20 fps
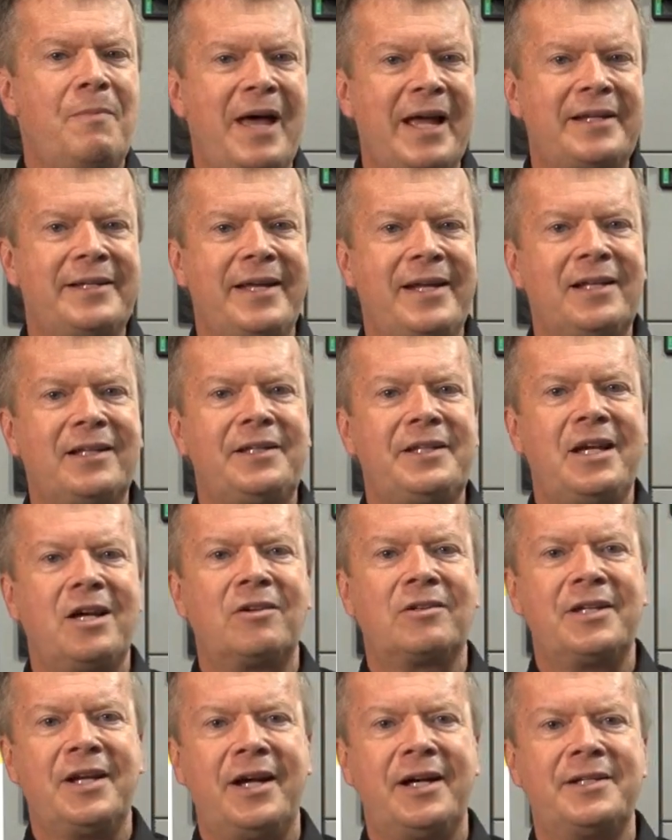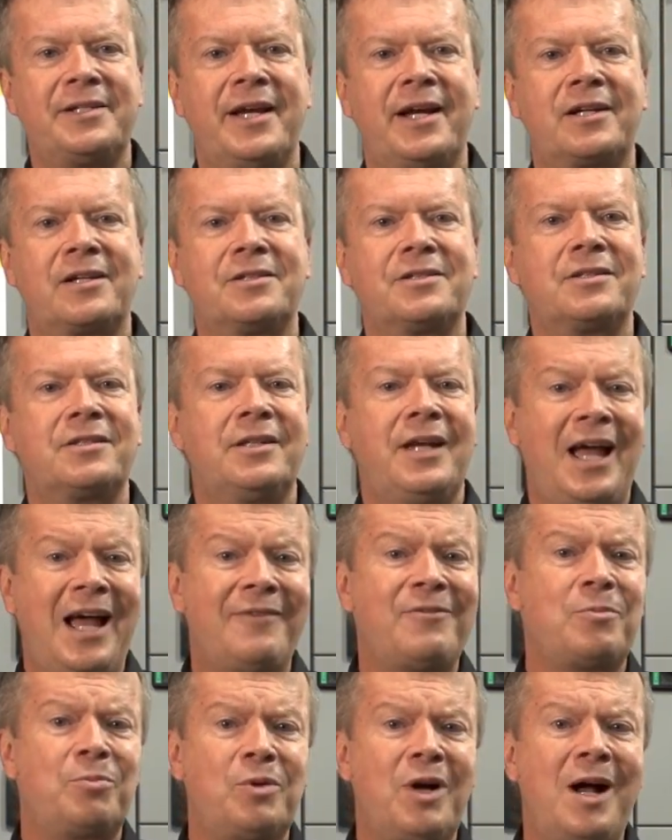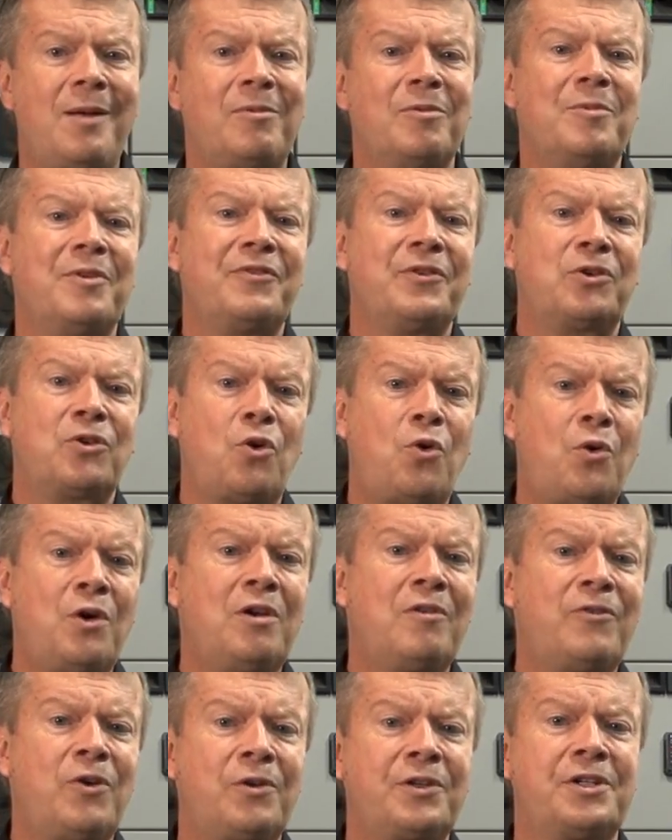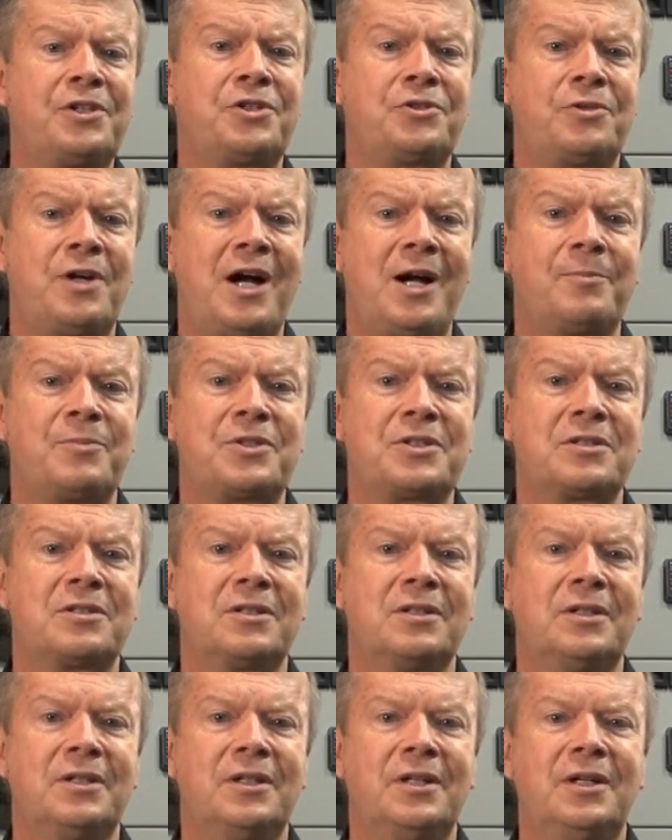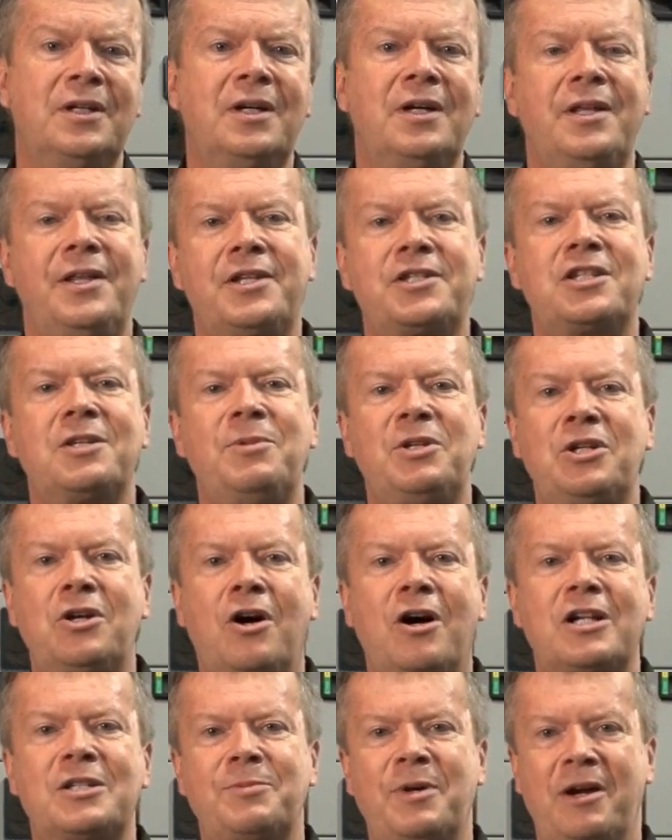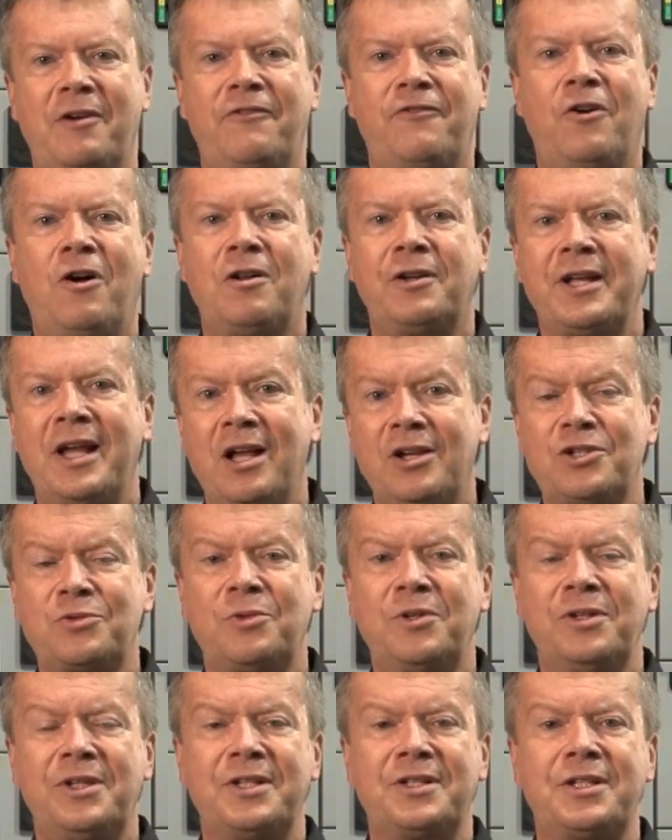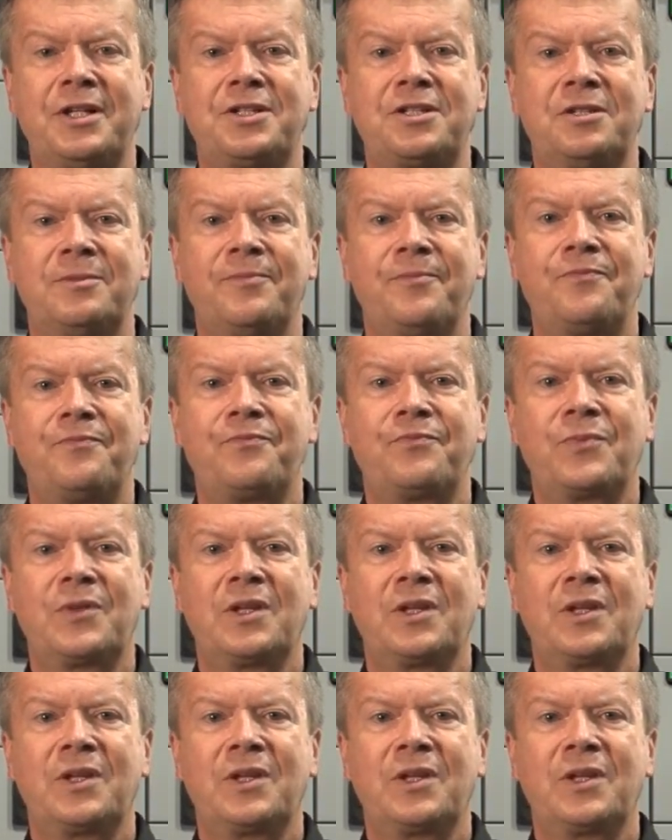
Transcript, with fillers: Magnetically held contactors have a problem if their coil voltage drops. This could be caused by a fault elsewhere in the system.